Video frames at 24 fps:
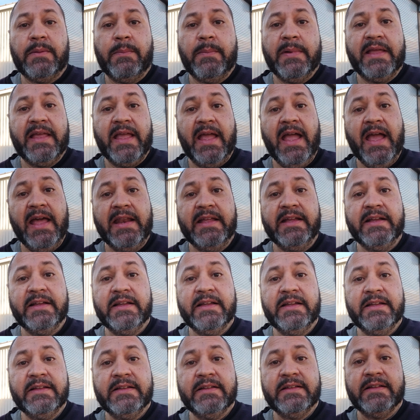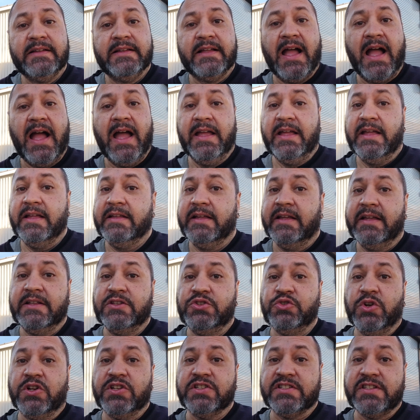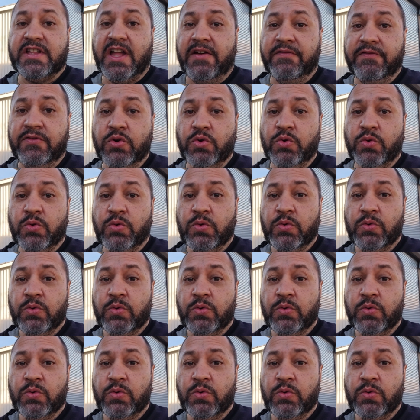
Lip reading: mechanic got into a snafu.